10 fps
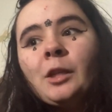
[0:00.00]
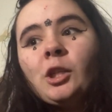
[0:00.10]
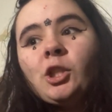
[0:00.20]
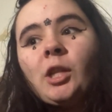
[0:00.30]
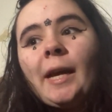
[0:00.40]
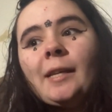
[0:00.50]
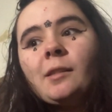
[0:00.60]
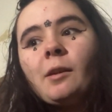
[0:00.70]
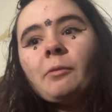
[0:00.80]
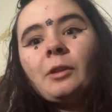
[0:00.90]
She has
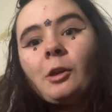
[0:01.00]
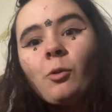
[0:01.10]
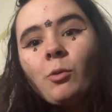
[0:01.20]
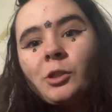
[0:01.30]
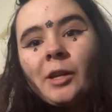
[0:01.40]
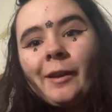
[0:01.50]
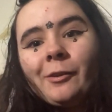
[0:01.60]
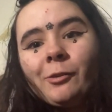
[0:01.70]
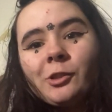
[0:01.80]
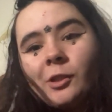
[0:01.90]
a really cool
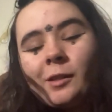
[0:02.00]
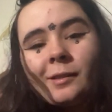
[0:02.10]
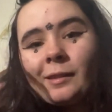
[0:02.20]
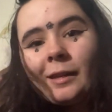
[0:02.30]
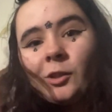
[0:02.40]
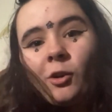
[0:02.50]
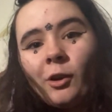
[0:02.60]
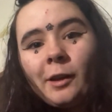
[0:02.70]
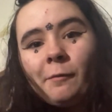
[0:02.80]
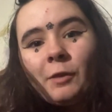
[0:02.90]
channel. She does like
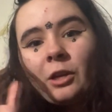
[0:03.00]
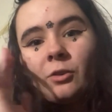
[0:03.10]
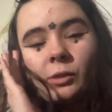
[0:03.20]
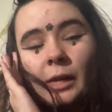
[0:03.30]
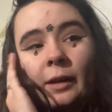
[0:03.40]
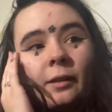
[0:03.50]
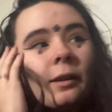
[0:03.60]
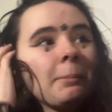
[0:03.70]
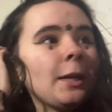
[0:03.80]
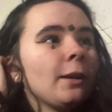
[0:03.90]
talking videos kind of
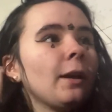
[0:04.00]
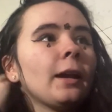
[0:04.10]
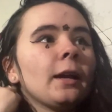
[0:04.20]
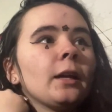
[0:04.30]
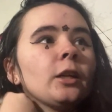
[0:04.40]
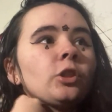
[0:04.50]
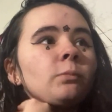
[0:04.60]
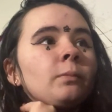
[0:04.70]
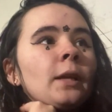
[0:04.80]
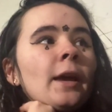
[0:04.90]
like me and
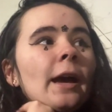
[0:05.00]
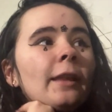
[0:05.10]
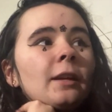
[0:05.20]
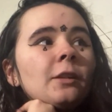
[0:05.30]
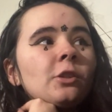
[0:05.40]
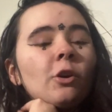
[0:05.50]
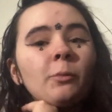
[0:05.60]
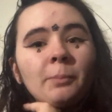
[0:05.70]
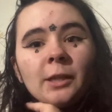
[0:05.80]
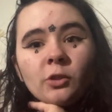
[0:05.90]
I think it's
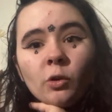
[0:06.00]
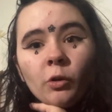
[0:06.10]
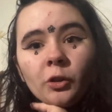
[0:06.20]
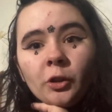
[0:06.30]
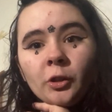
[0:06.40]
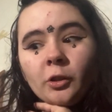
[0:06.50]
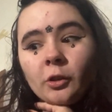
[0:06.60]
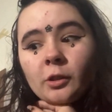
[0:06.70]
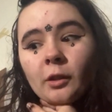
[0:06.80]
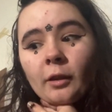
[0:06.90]
called Bee's Corner
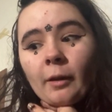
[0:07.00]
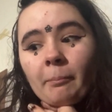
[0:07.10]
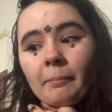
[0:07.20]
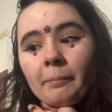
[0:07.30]
or something.